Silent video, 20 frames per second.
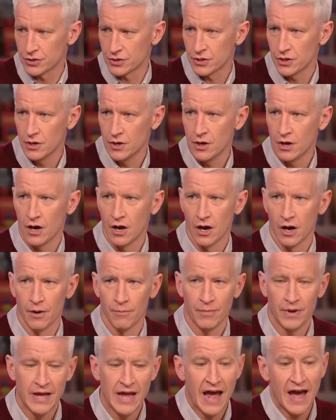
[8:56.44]
Right.
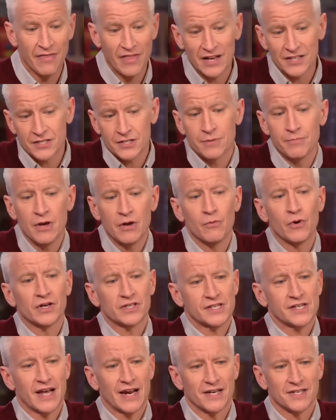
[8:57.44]
Um, and that's to me
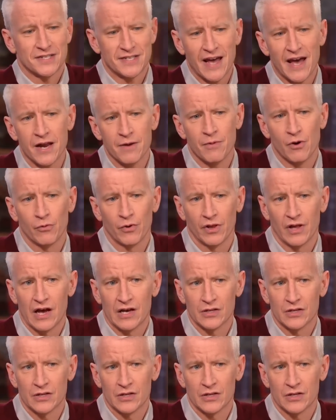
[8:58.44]
what's kind of sad about Real